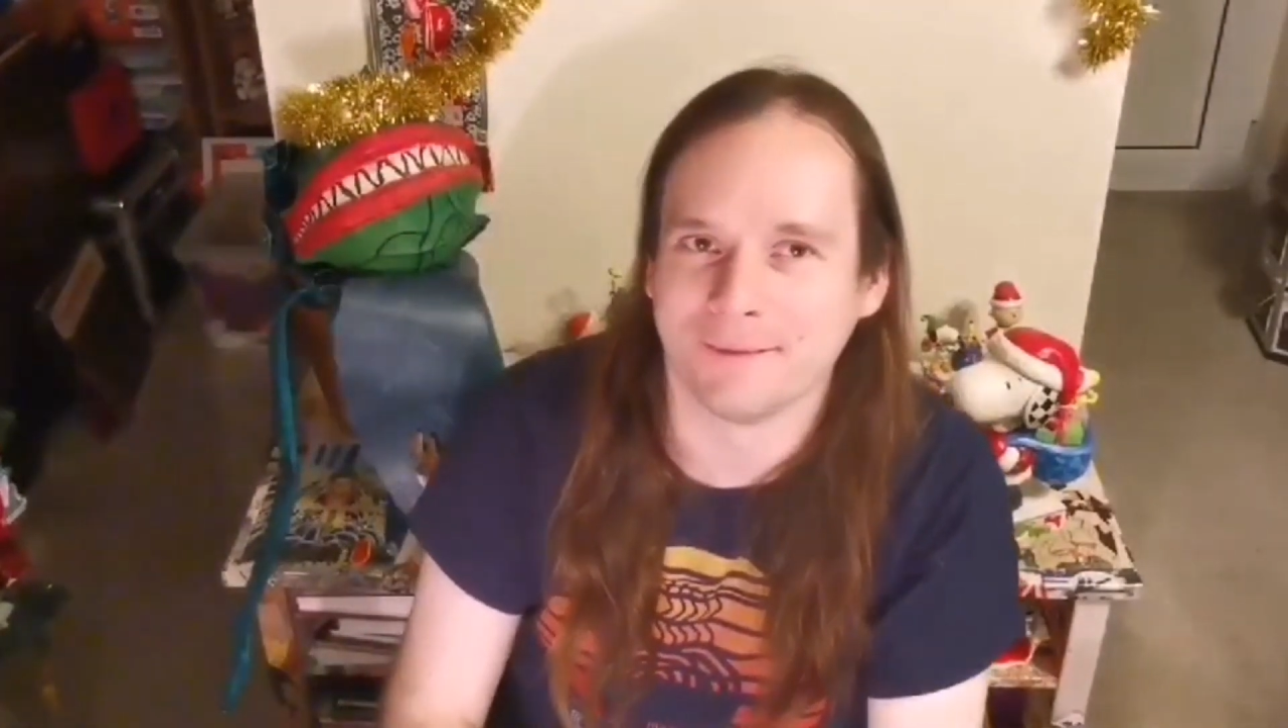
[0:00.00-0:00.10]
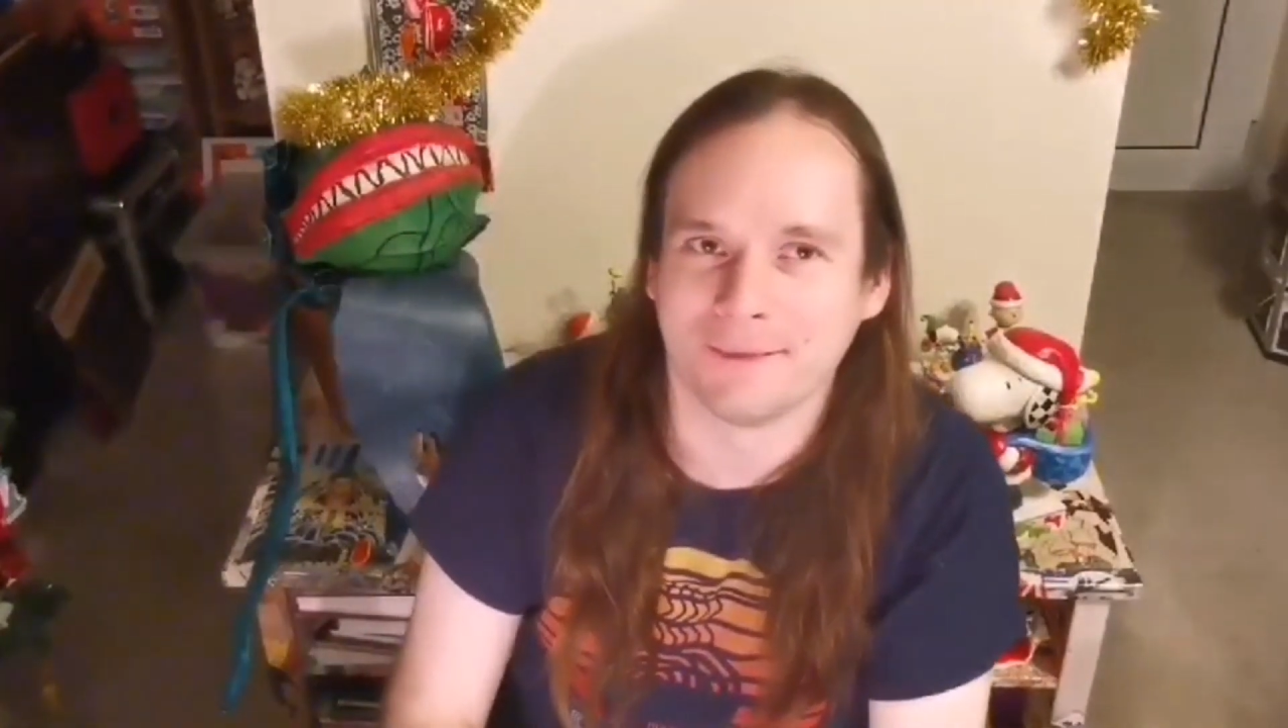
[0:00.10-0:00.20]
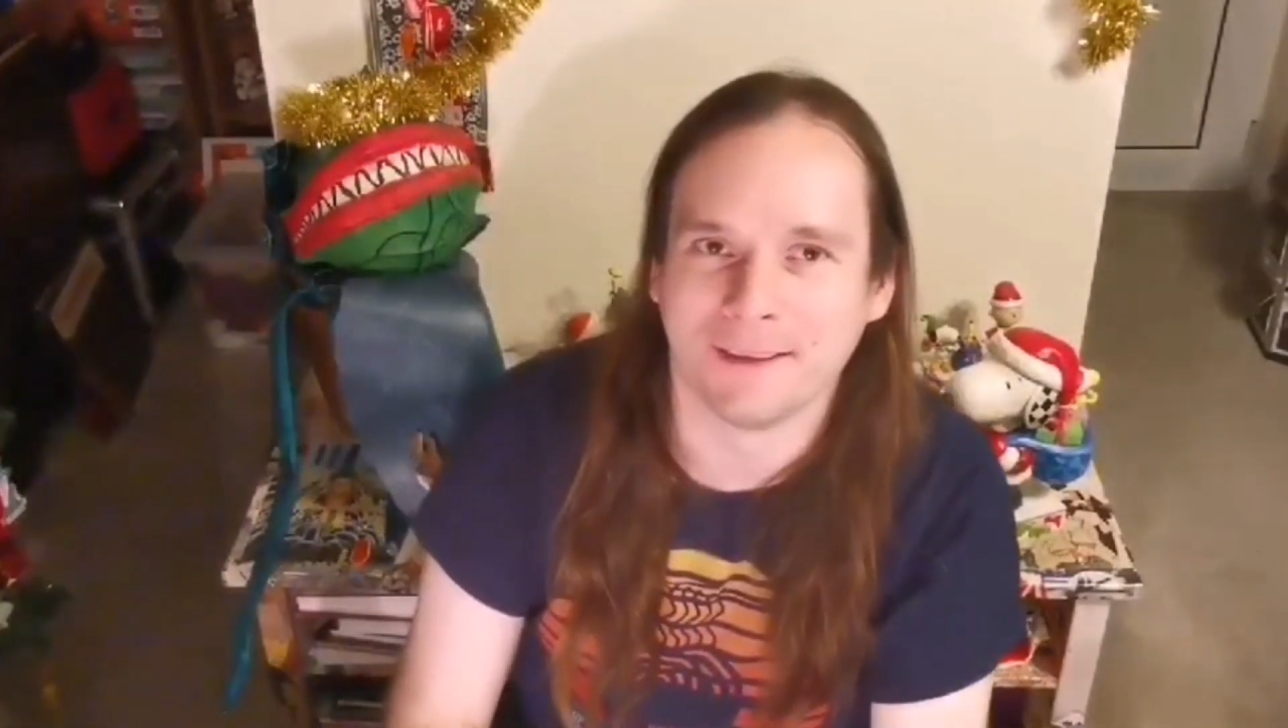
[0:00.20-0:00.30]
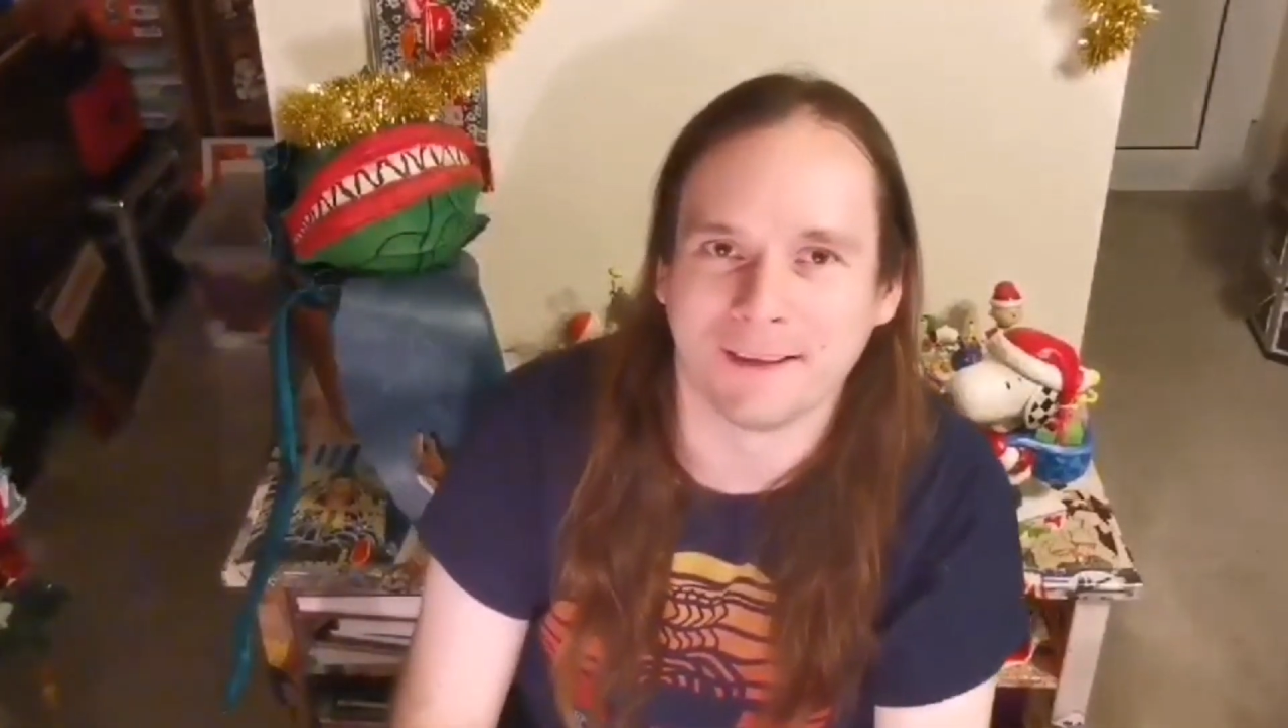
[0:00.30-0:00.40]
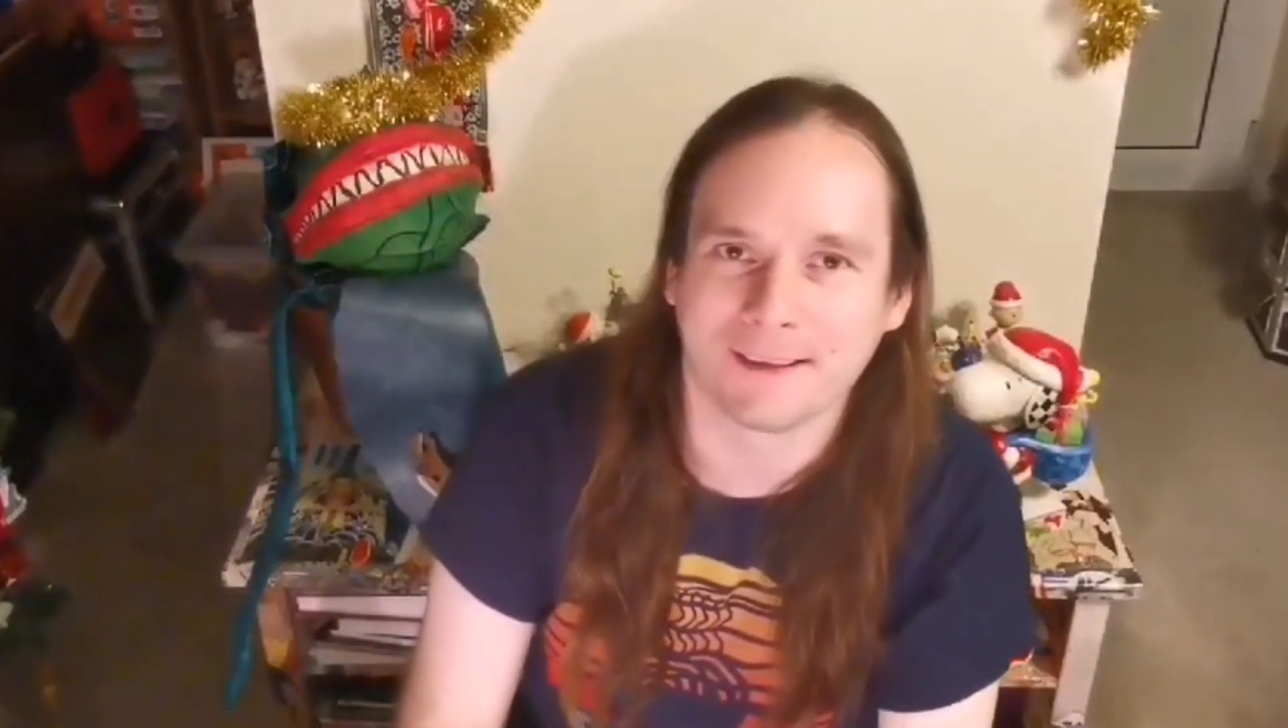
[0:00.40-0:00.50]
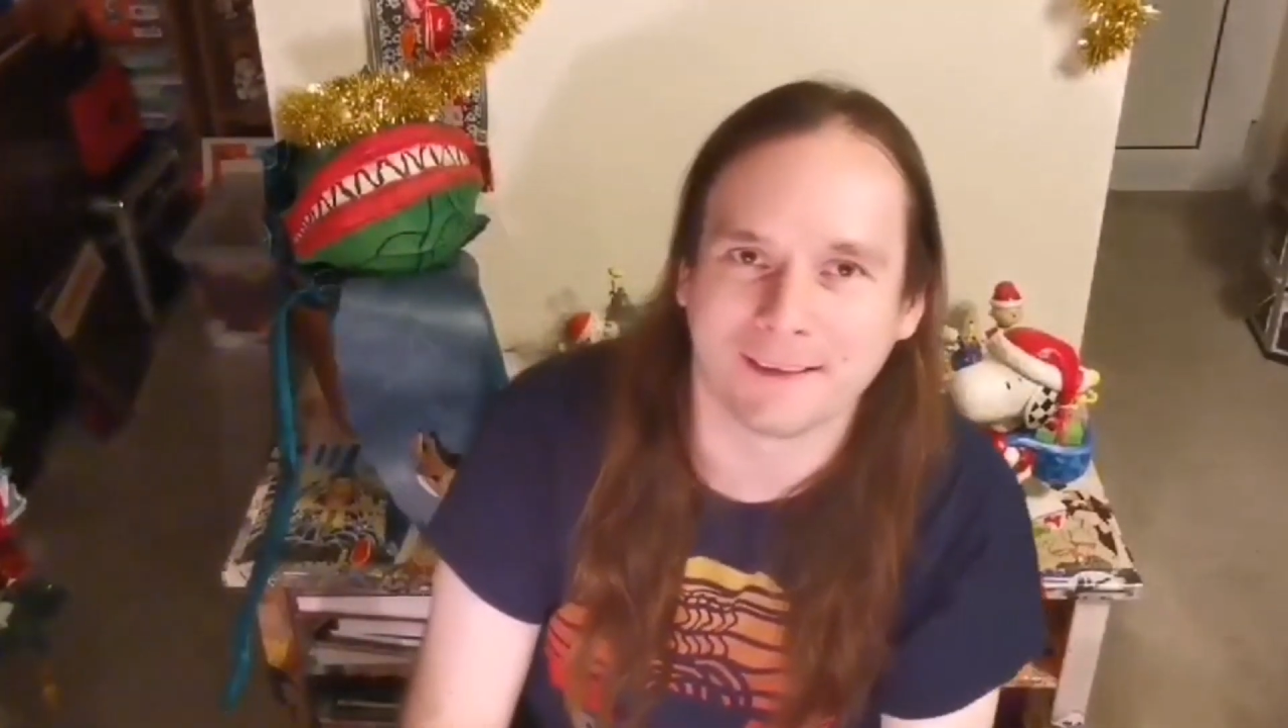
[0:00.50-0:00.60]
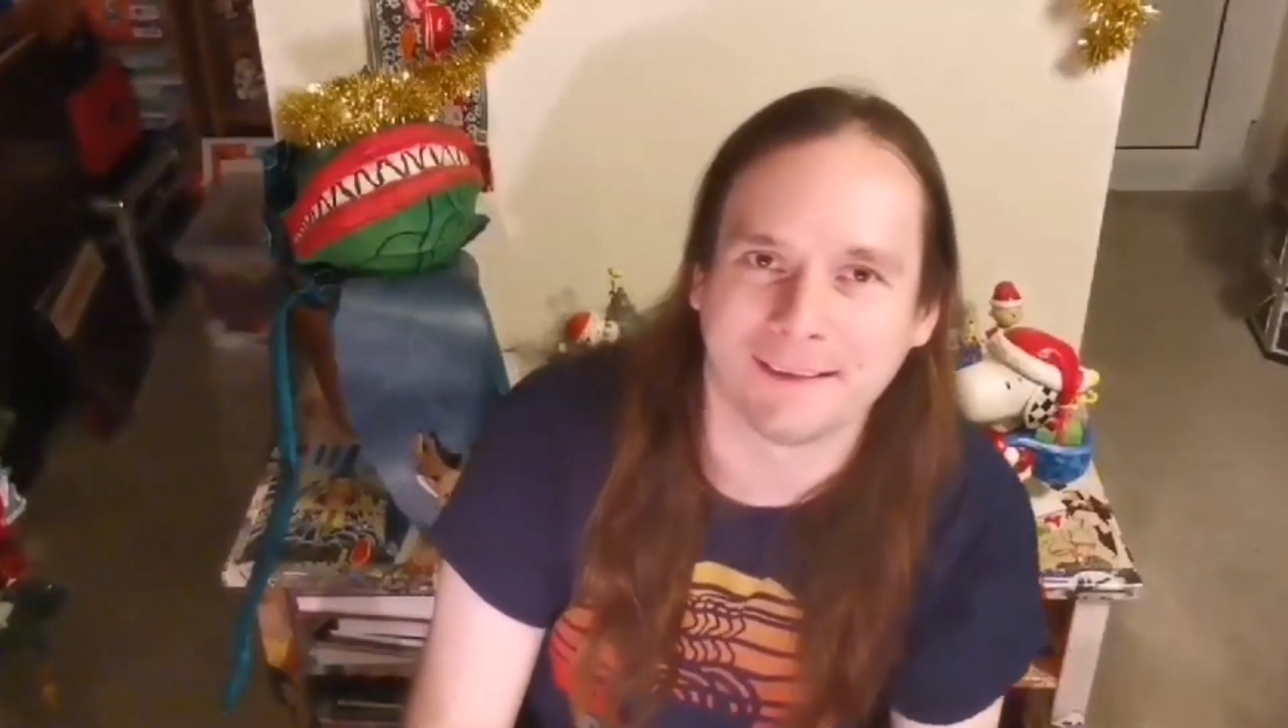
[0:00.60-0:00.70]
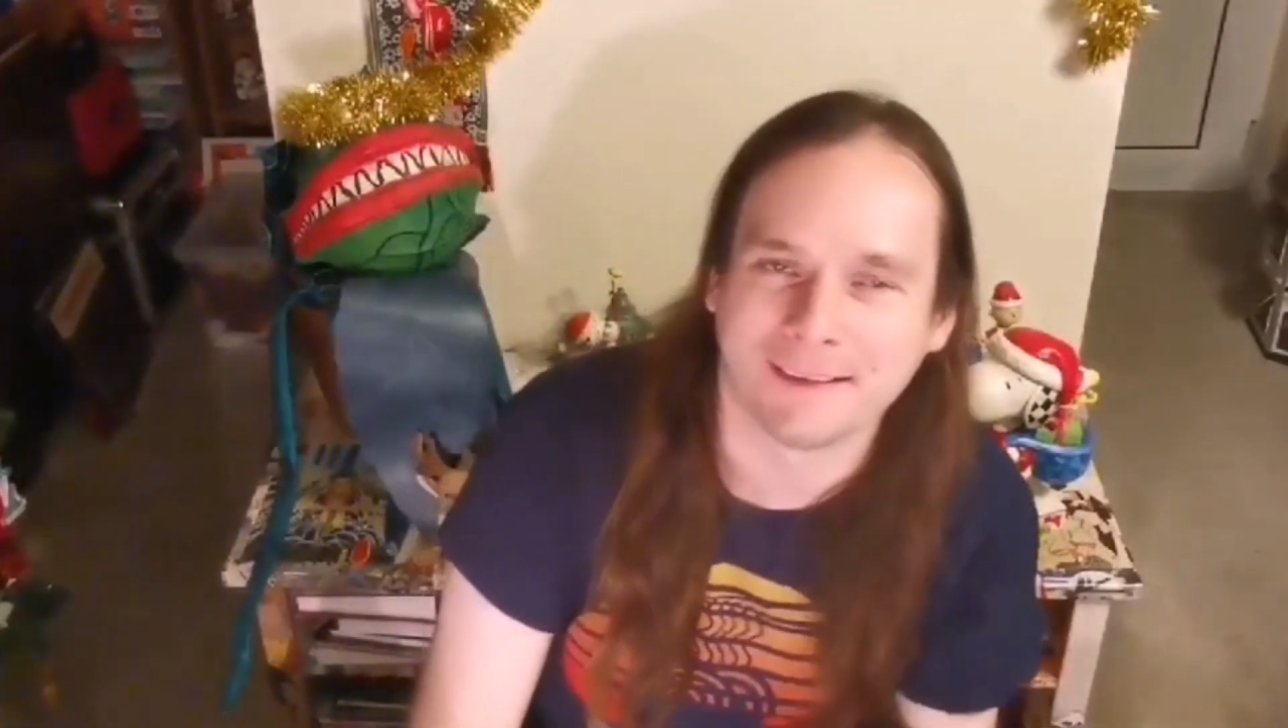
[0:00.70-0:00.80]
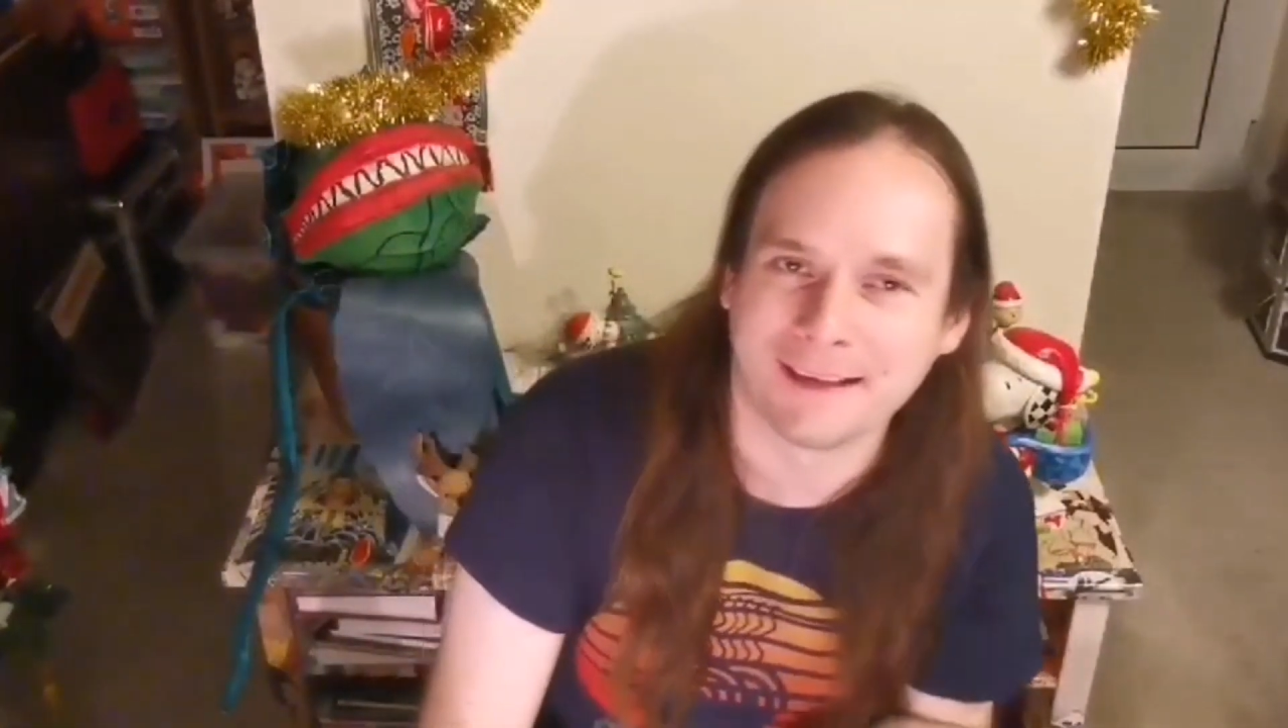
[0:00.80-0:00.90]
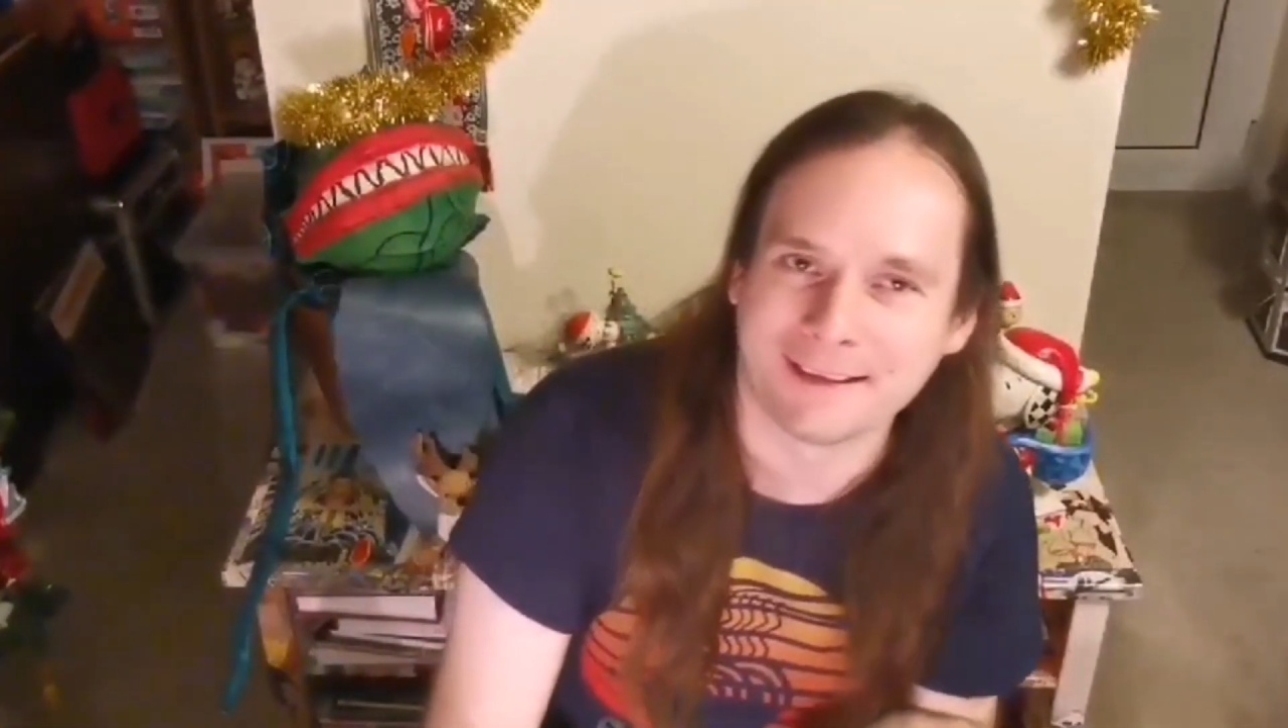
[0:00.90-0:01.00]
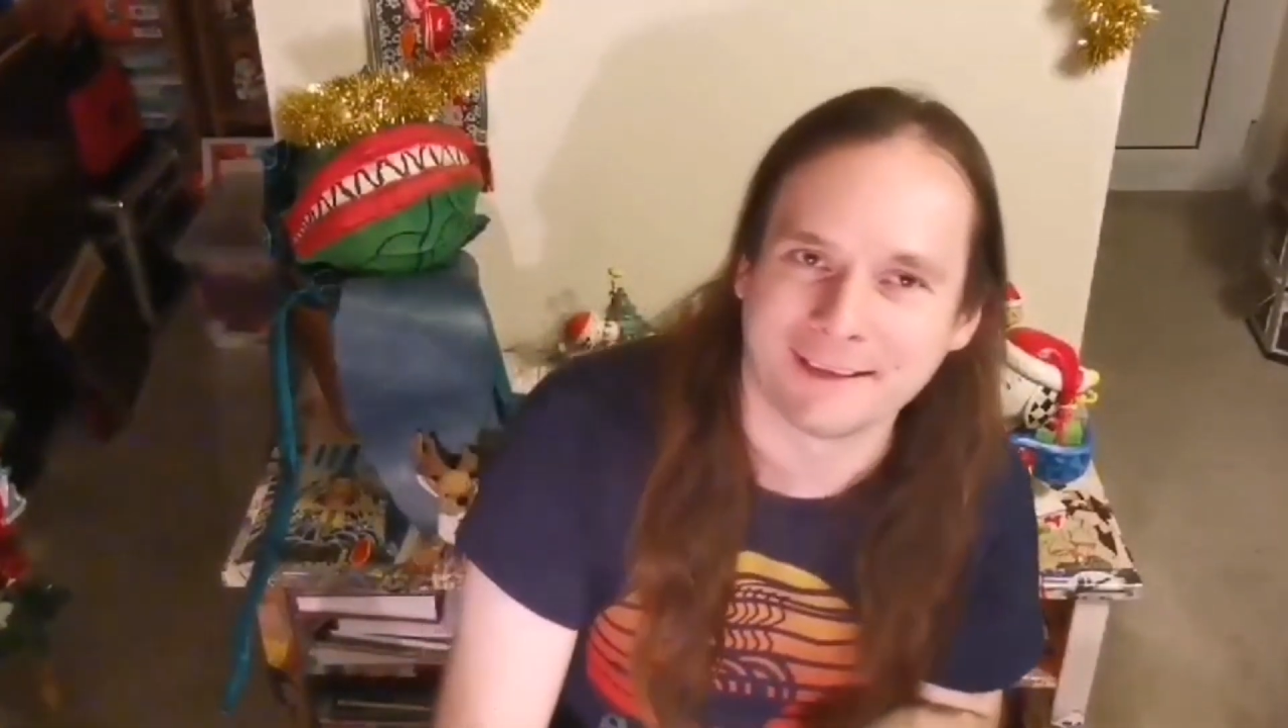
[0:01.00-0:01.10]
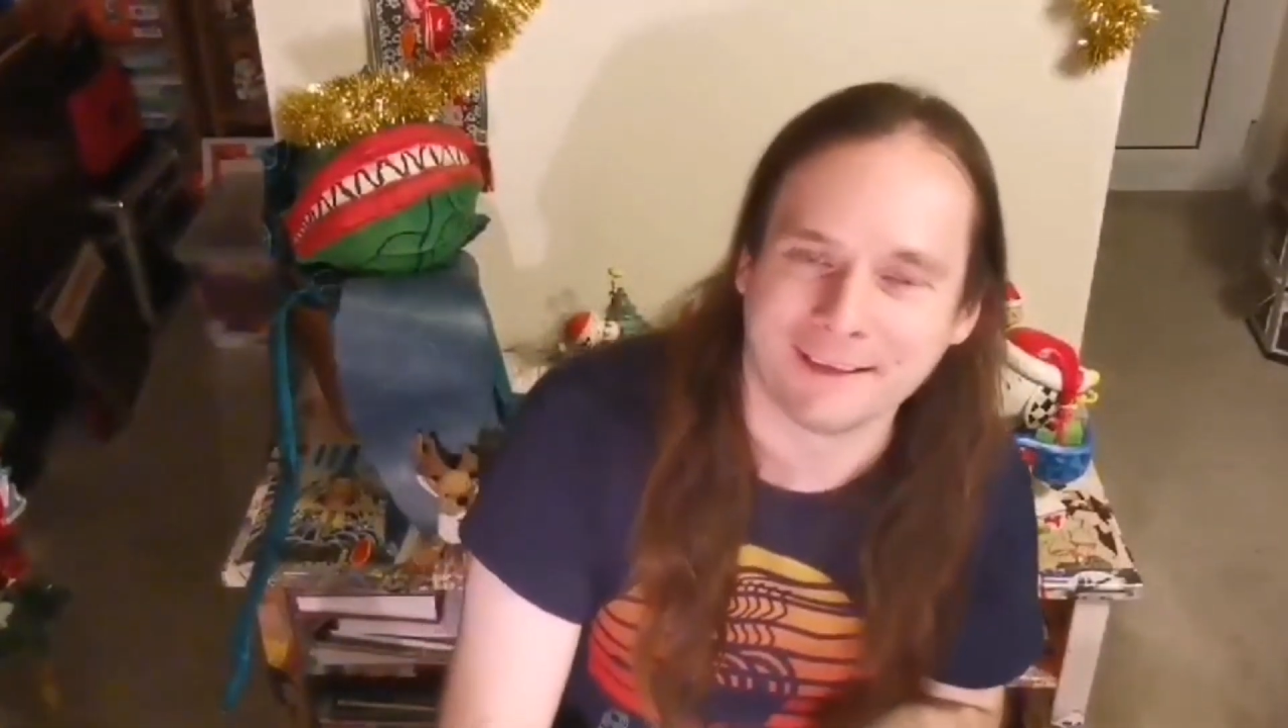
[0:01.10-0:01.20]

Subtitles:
doesn't work